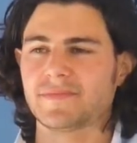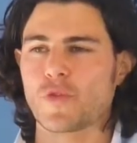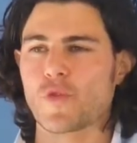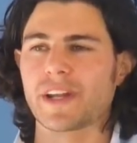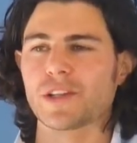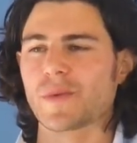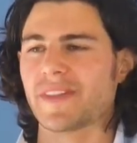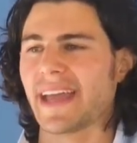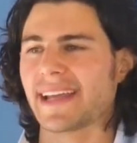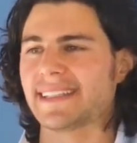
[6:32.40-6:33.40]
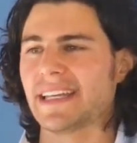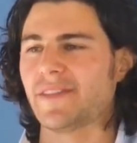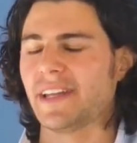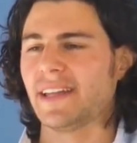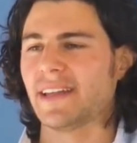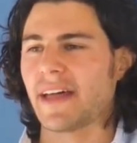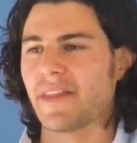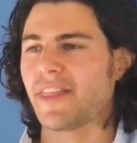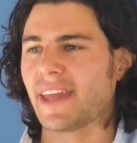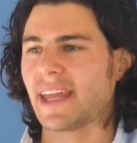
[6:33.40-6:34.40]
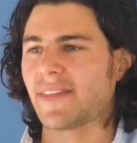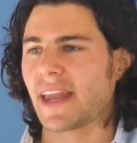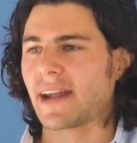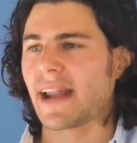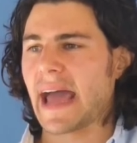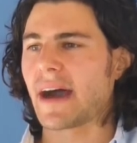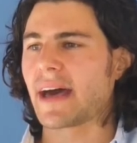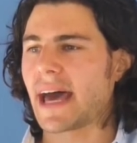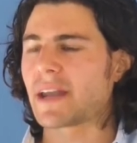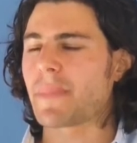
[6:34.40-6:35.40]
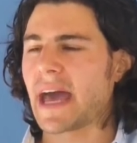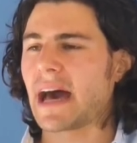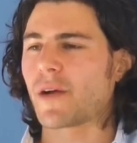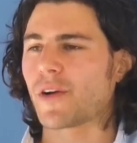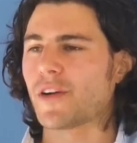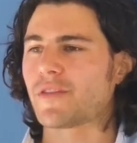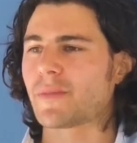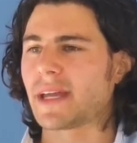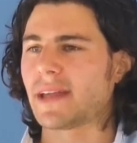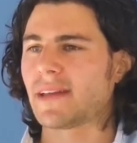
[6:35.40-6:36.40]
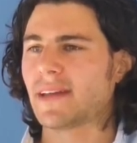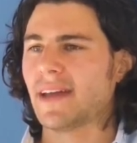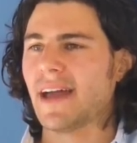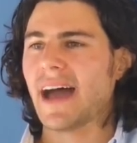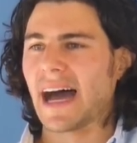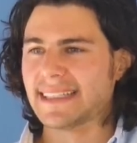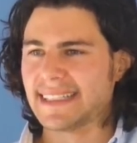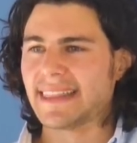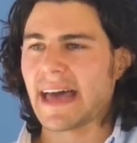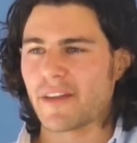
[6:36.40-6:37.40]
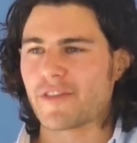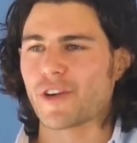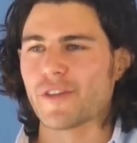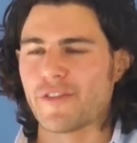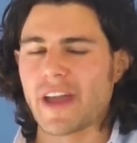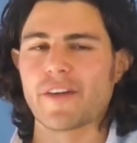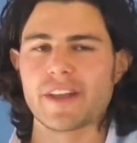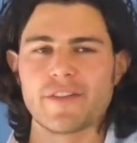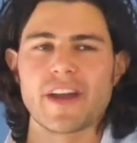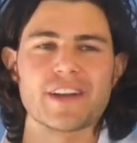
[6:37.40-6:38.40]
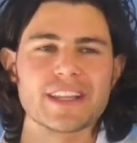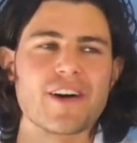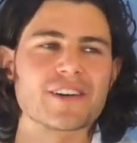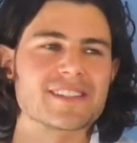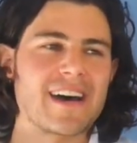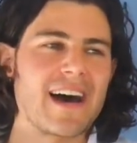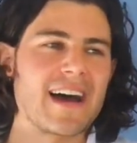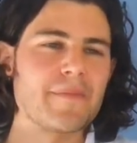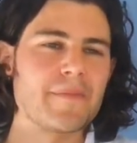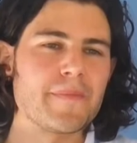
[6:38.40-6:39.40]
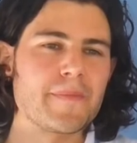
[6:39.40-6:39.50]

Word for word: riddled with negativity and thinking that it had a power over me. I did that for a very, very long time.